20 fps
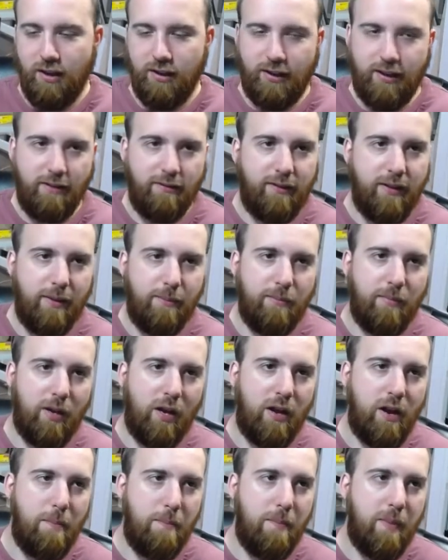give them
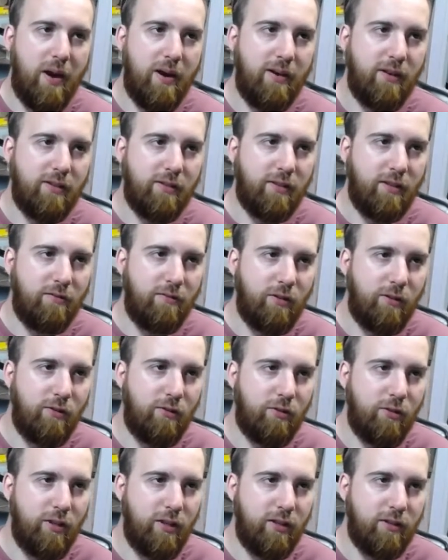an abundance of
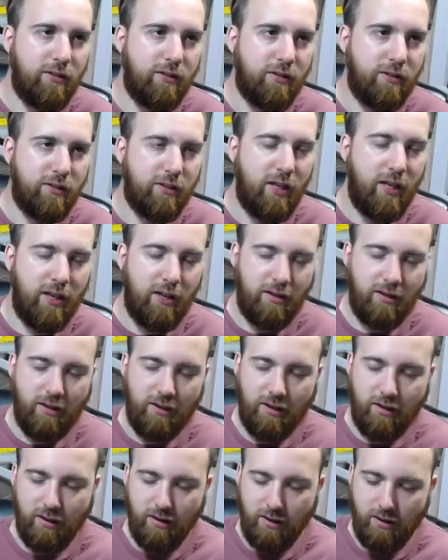nutrients and
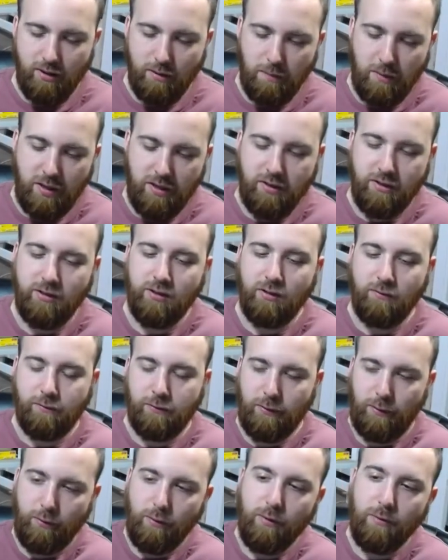uh, abundance of
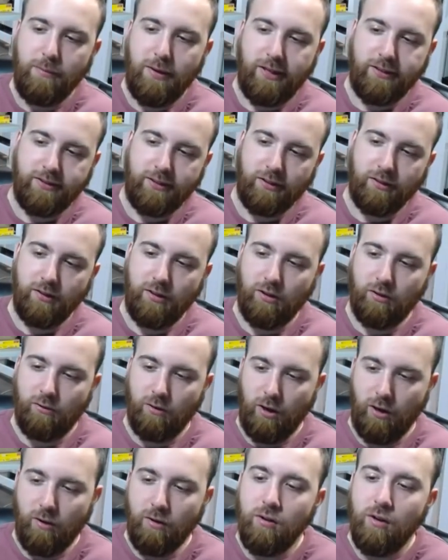fuel basically to
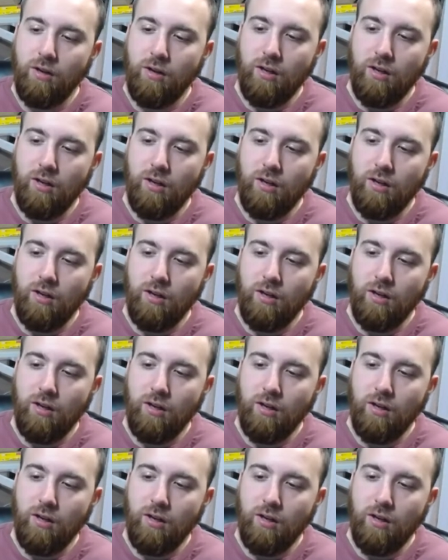grow.